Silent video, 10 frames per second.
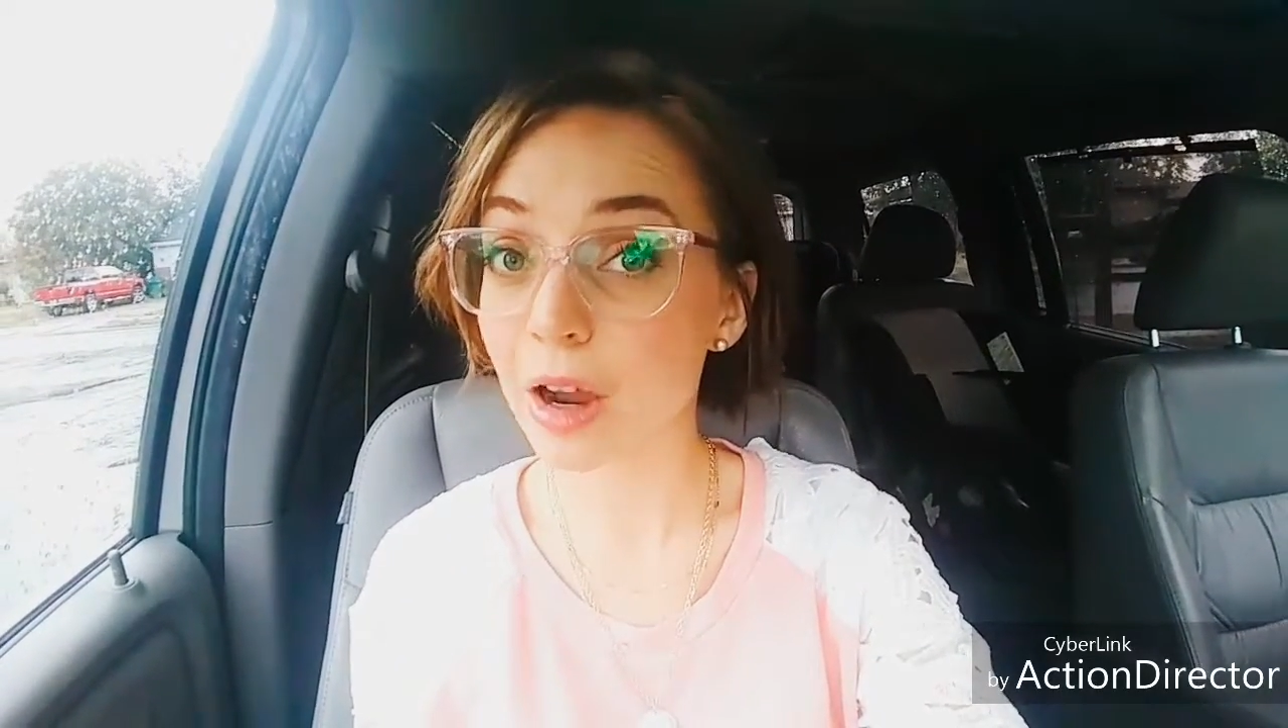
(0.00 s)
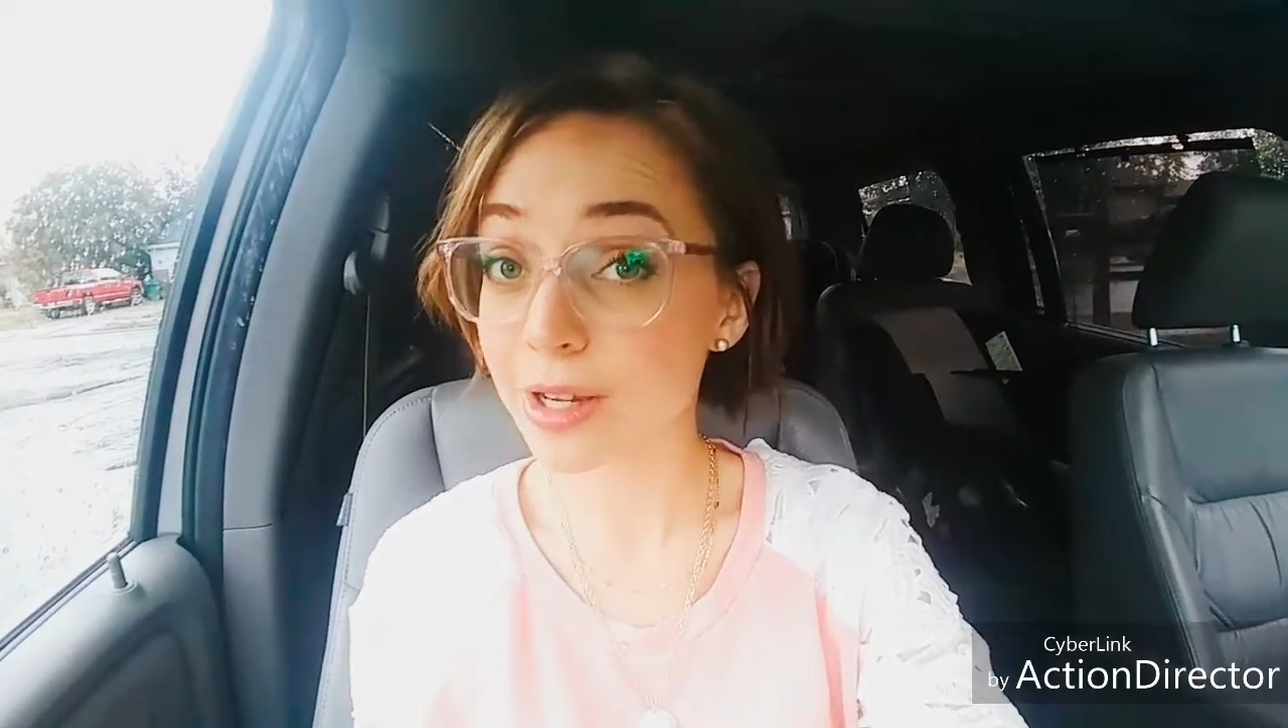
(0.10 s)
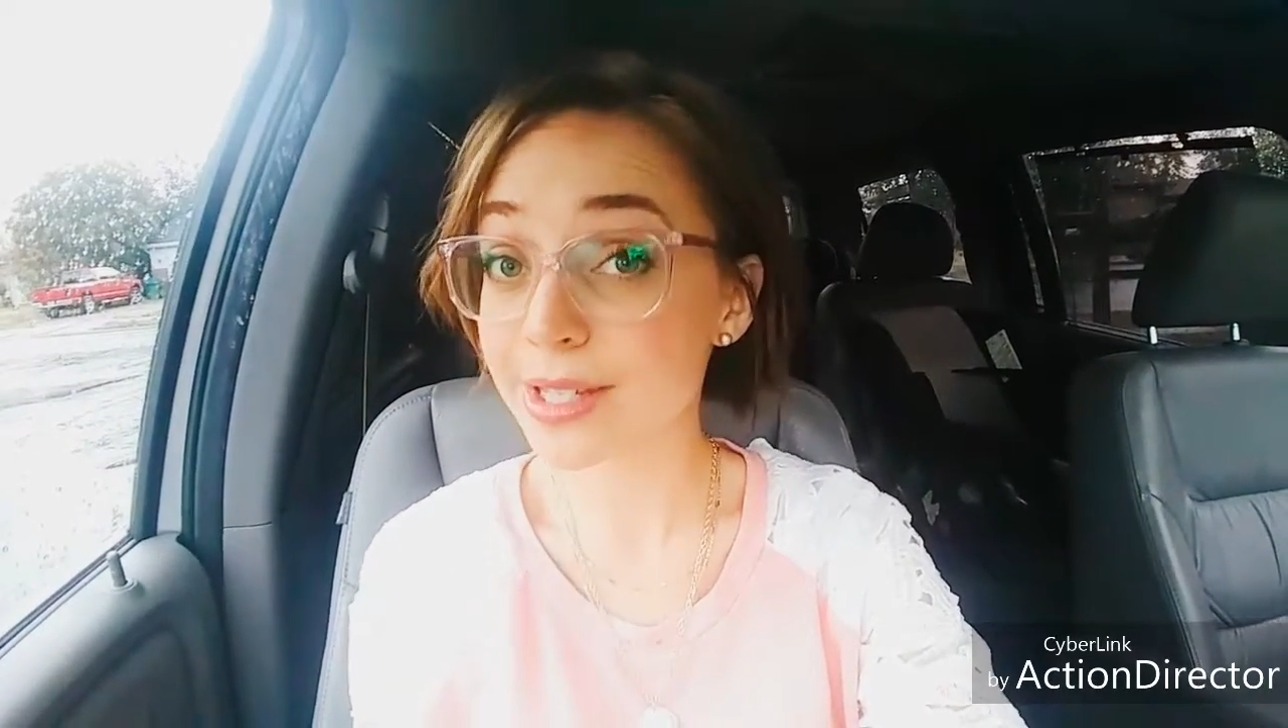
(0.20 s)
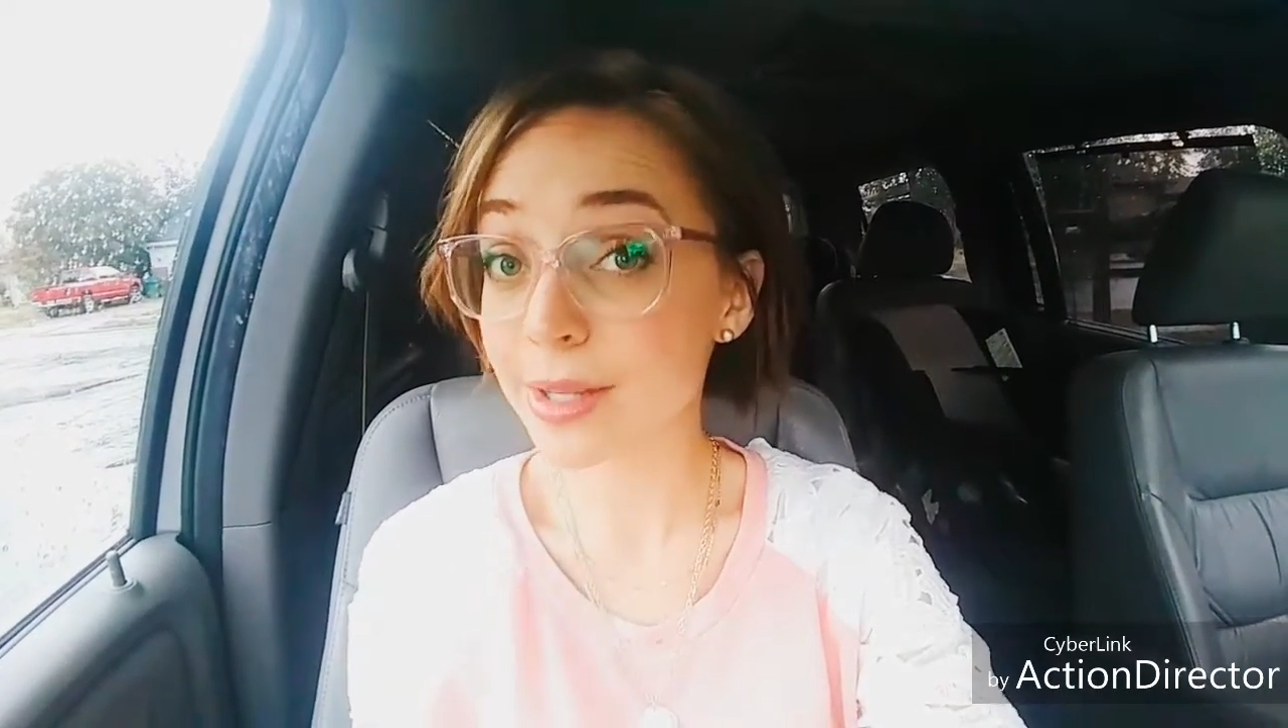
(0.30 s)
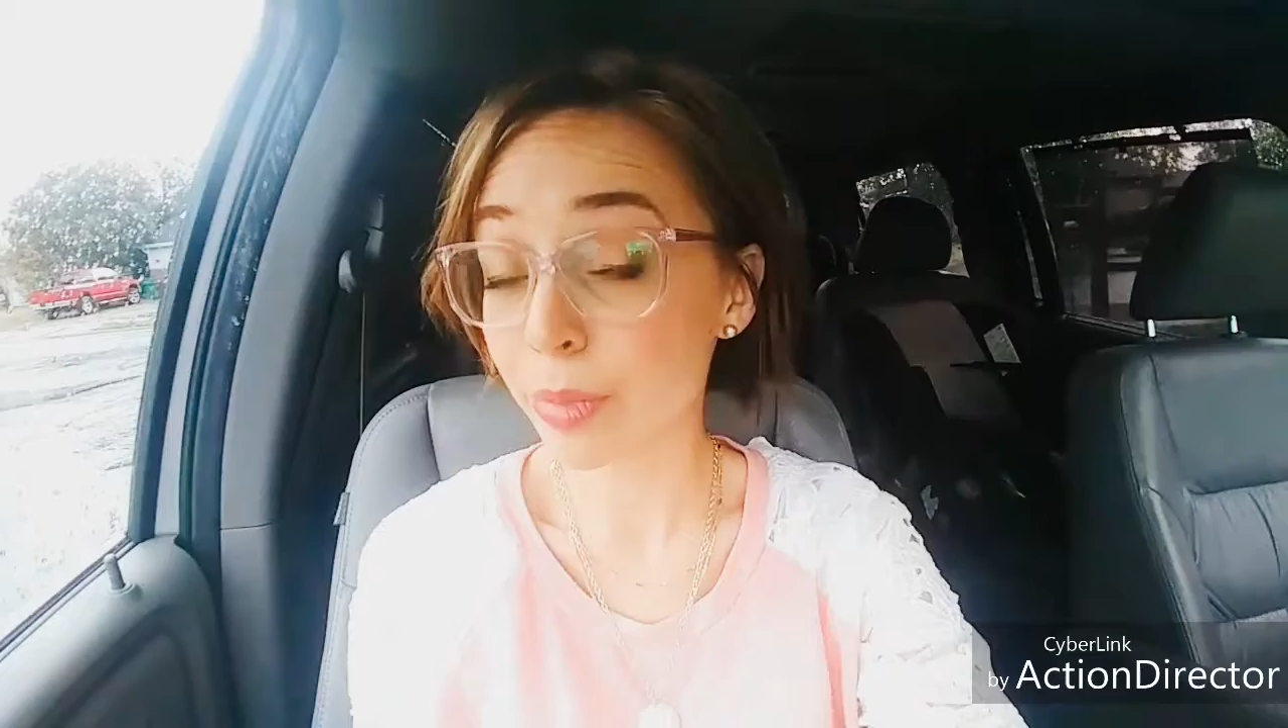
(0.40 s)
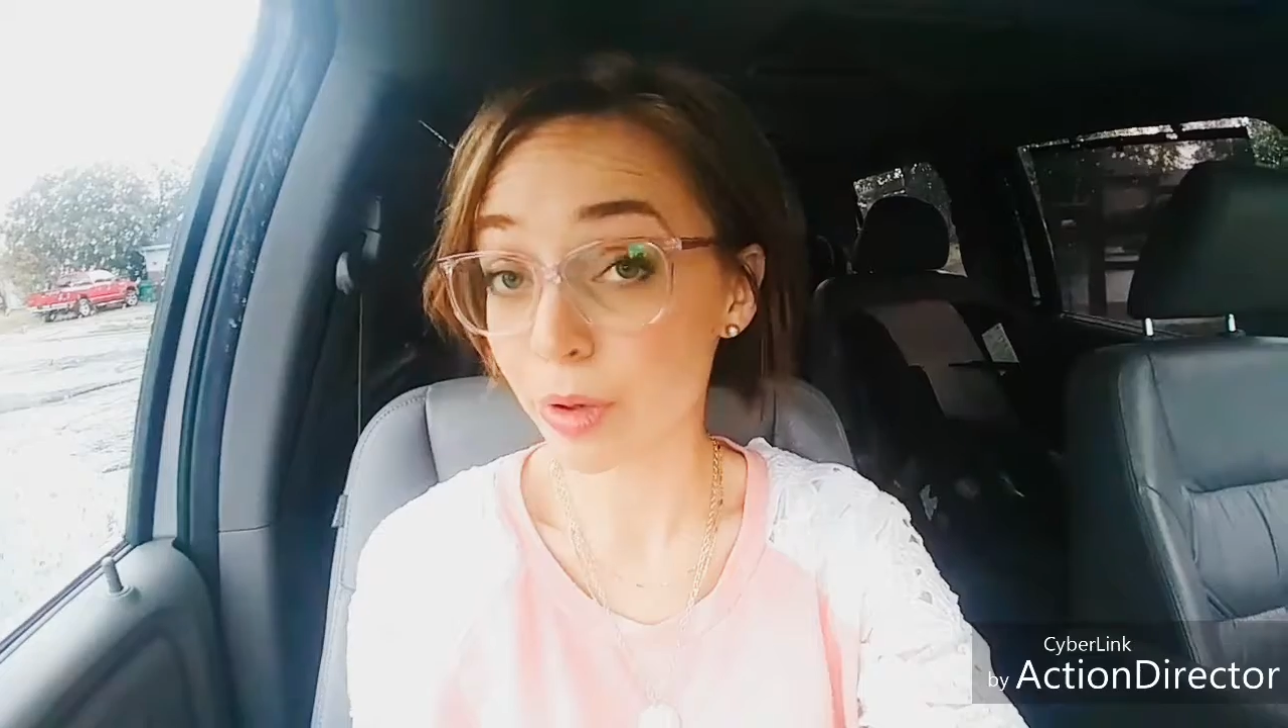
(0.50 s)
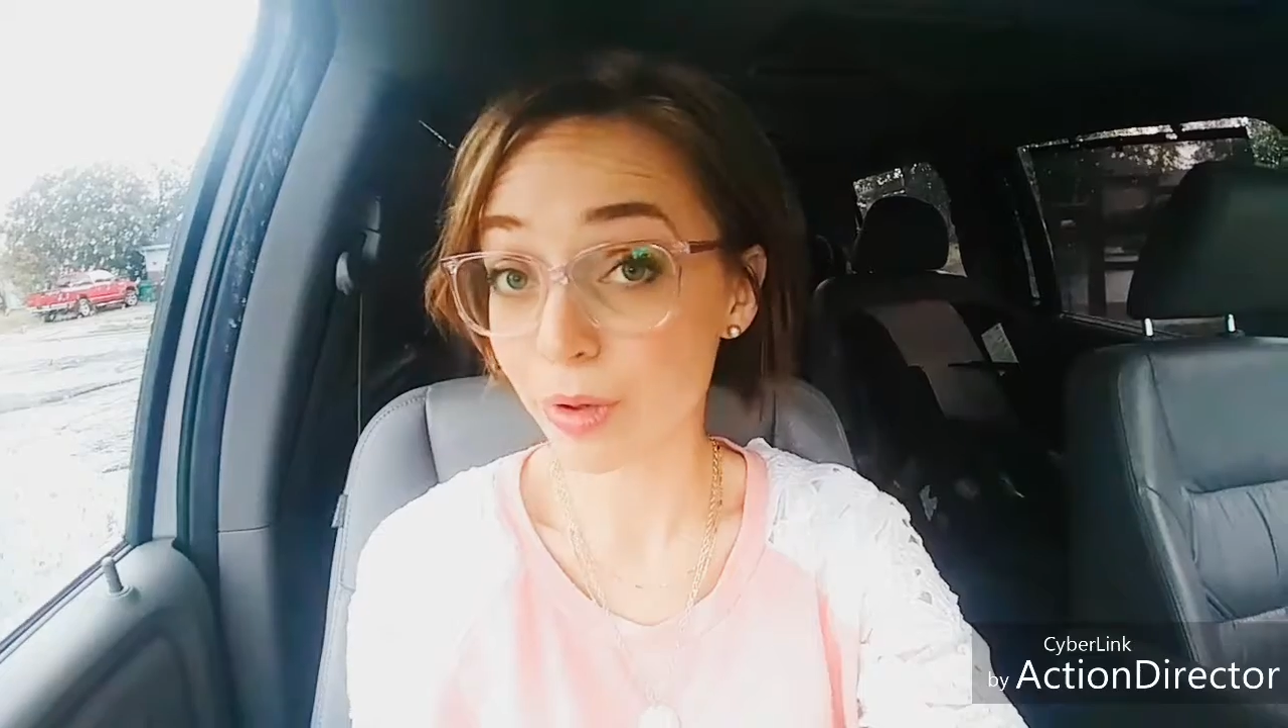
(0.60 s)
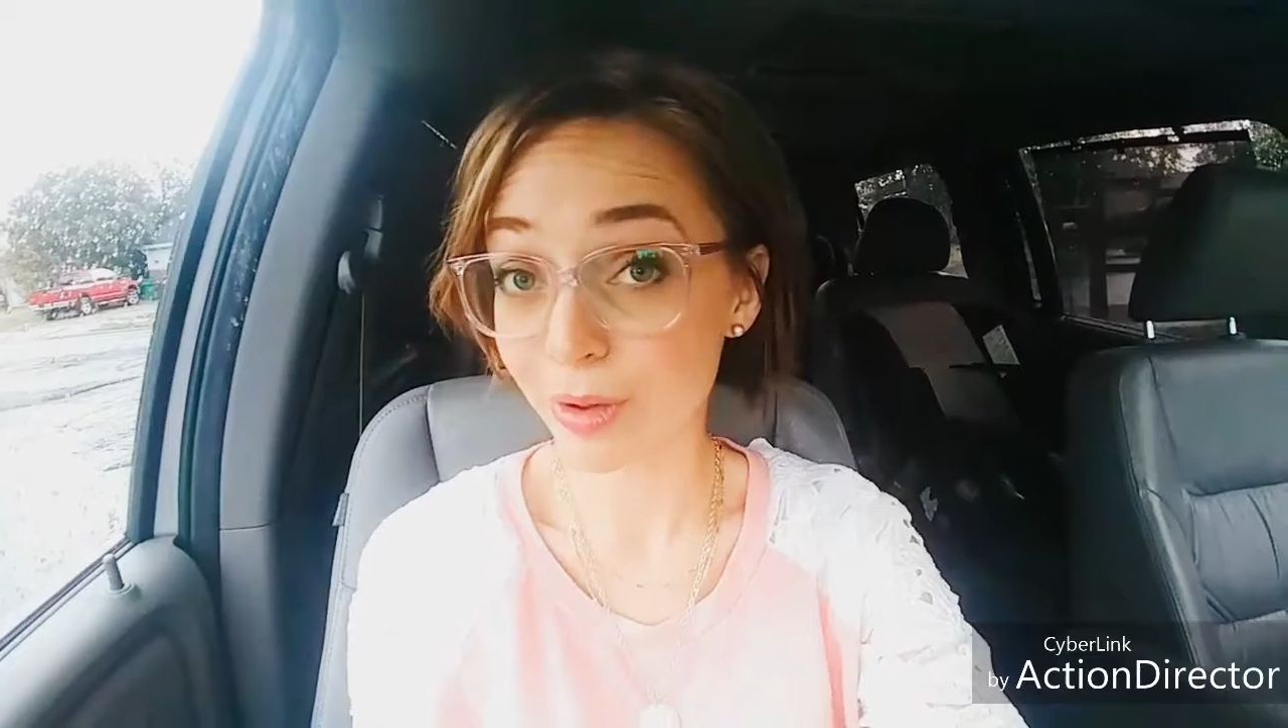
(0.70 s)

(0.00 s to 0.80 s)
simple.